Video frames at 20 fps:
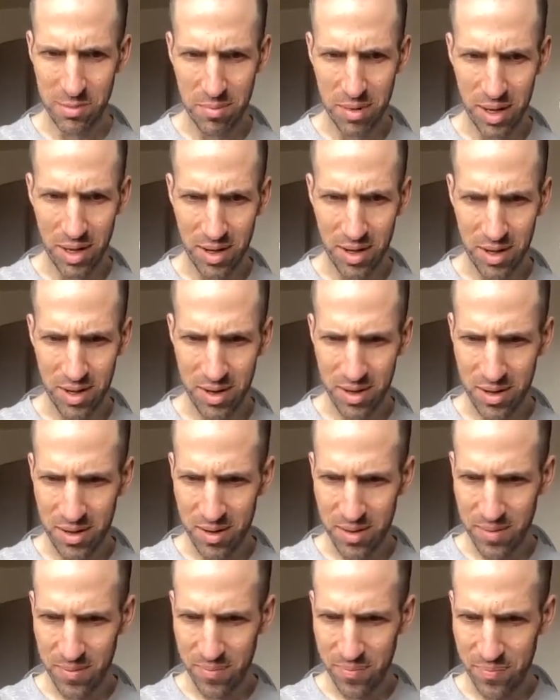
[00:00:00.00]
Mad.
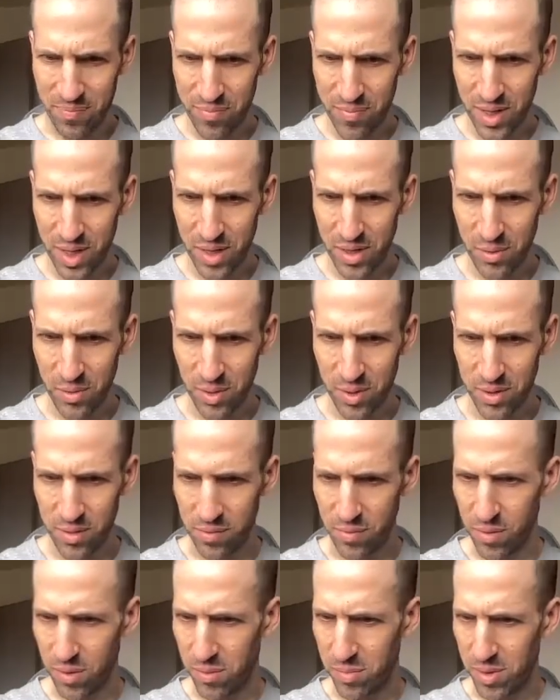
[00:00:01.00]
I don't know what it's
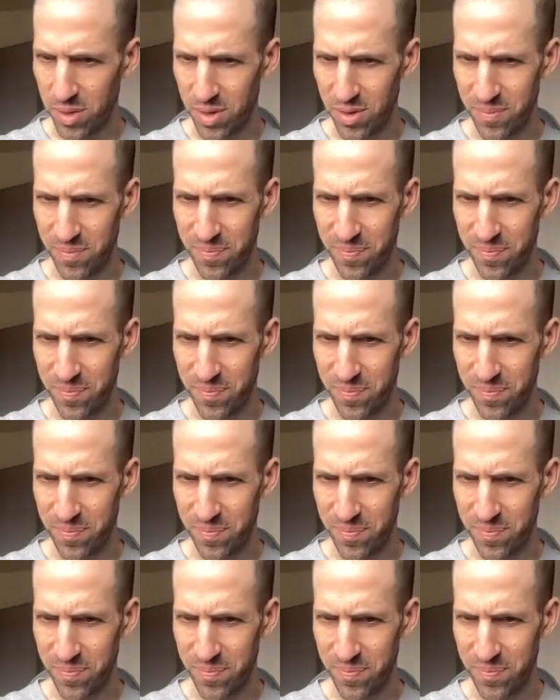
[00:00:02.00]
from then.